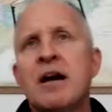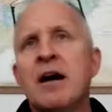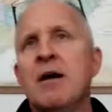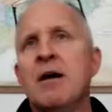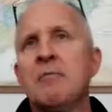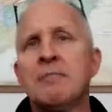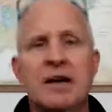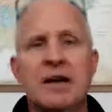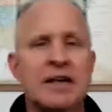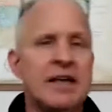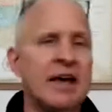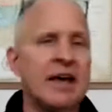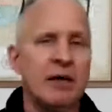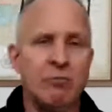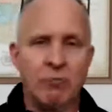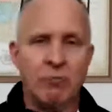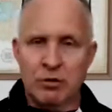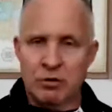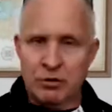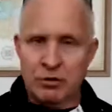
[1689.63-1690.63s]
Um,
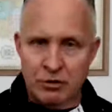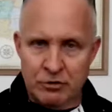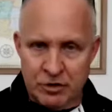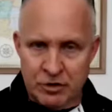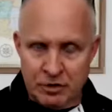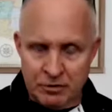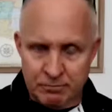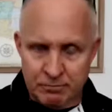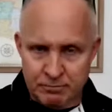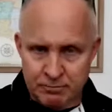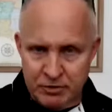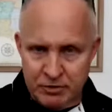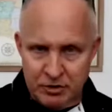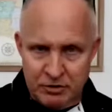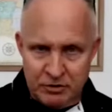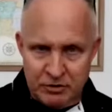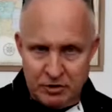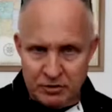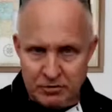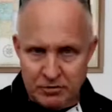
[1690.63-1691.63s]
again, we'll use a,
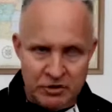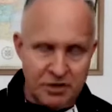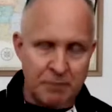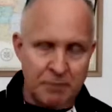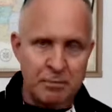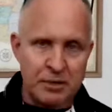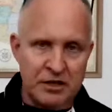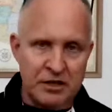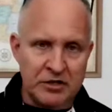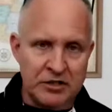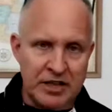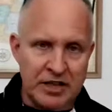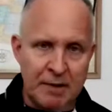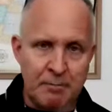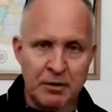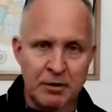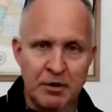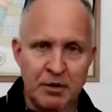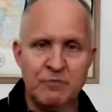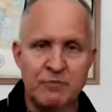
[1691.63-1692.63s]
use a simple
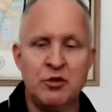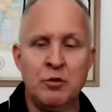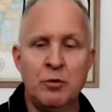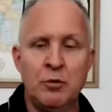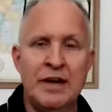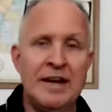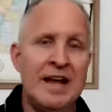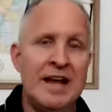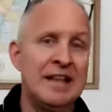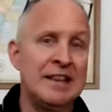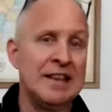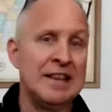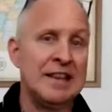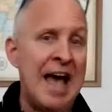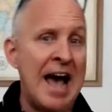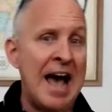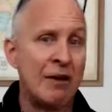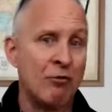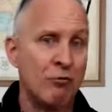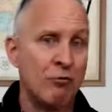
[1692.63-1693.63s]
example of doing a
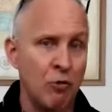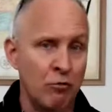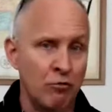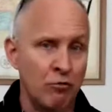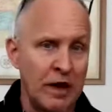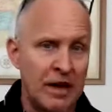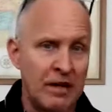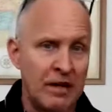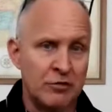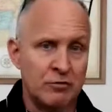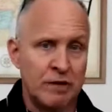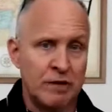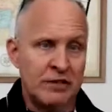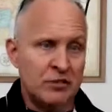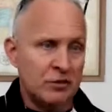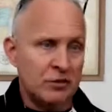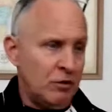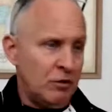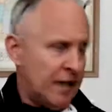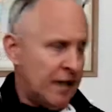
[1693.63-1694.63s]
lateral raise,
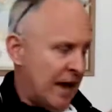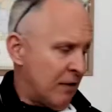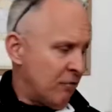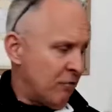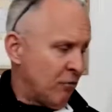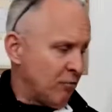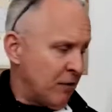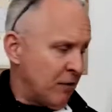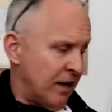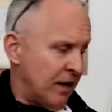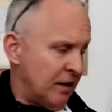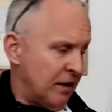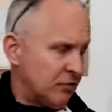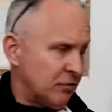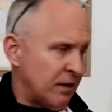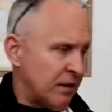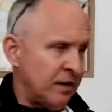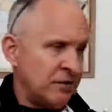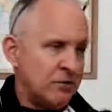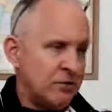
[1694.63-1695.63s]
right? So a lateral
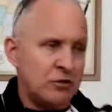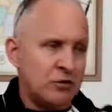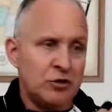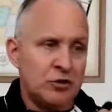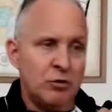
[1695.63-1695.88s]
raise, right?